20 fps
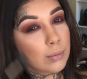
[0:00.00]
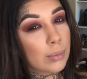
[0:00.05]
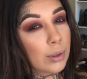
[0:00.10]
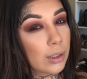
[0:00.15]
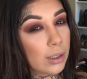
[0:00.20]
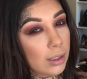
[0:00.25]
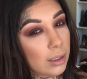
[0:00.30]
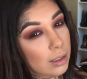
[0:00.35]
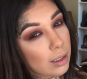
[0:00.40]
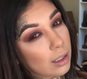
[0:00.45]

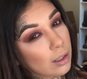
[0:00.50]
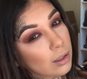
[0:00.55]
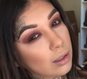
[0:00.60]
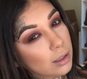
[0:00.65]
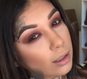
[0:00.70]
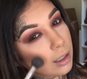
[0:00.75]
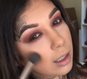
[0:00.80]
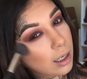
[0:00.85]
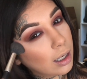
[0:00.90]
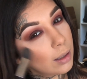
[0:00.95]
Putting that on
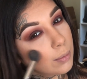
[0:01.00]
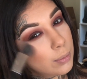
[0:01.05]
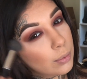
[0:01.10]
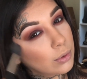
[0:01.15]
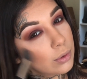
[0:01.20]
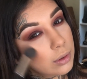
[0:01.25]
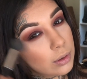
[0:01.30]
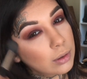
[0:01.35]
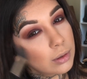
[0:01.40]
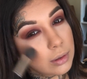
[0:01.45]
the
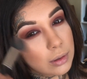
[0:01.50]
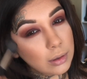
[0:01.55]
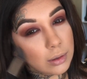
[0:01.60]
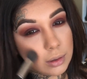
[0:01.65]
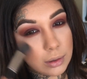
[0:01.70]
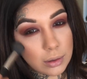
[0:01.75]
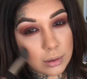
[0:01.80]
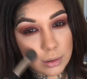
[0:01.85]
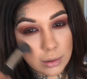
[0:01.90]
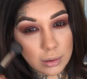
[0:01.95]
apples,
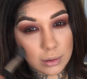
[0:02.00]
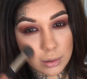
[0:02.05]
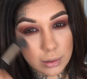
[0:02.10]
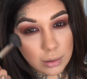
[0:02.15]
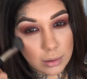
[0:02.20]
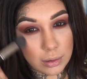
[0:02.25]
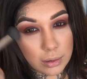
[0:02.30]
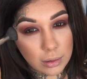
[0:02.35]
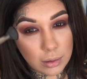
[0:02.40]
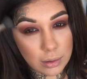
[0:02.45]

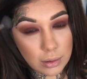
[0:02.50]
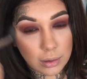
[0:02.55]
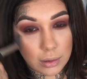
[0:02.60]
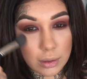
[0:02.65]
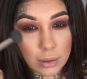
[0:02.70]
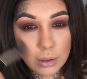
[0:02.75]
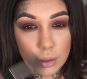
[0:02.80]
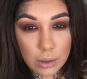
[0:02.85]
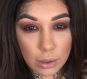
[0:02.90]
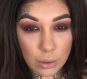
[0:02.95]

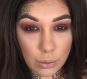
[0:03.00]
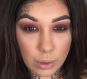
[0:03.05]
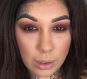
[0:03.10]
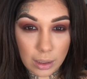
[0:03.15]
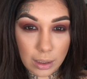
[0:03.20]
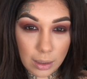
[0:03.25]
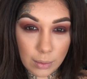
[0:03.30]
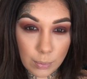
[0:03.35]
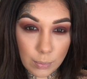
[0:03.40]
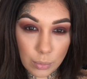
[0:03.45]

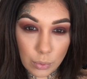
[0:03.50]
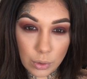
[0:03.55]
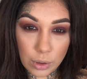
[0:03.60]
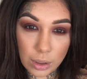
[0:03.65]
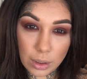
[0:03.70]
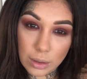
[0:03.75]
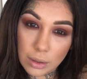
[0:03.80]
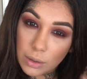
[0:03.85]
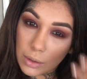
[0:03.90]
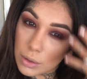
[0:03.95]
going
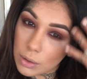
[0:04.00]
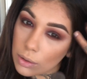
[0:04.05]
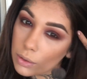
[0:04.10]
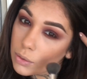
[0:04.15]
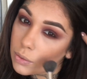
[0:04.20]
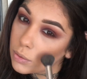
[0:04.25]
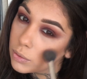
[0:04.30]
upwards.